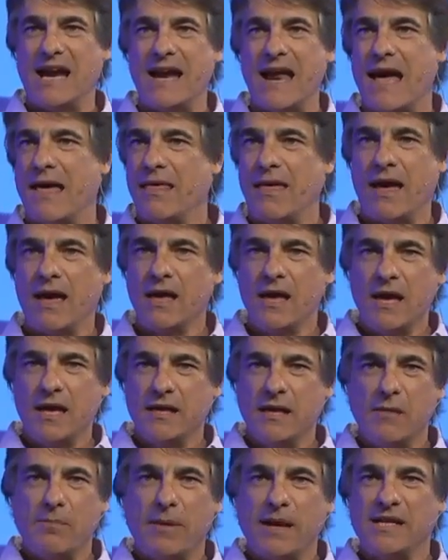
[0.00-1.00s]
persons
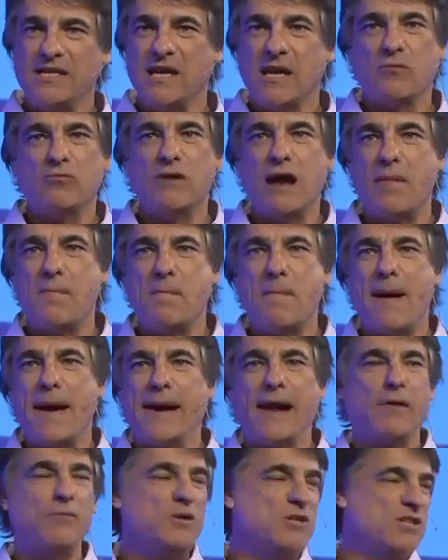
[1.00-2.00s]
didn't exist.
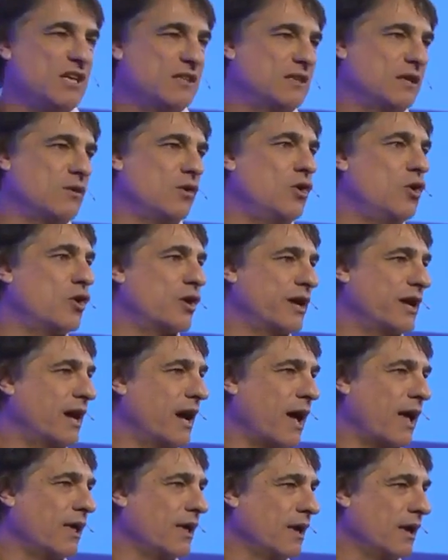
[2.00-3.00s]
Satoshi Nakamoto came up
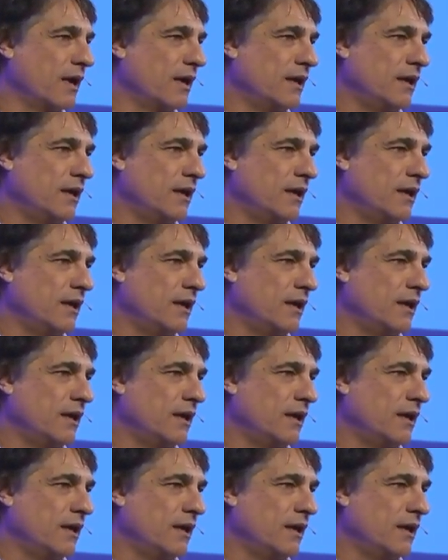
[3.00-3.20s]
with a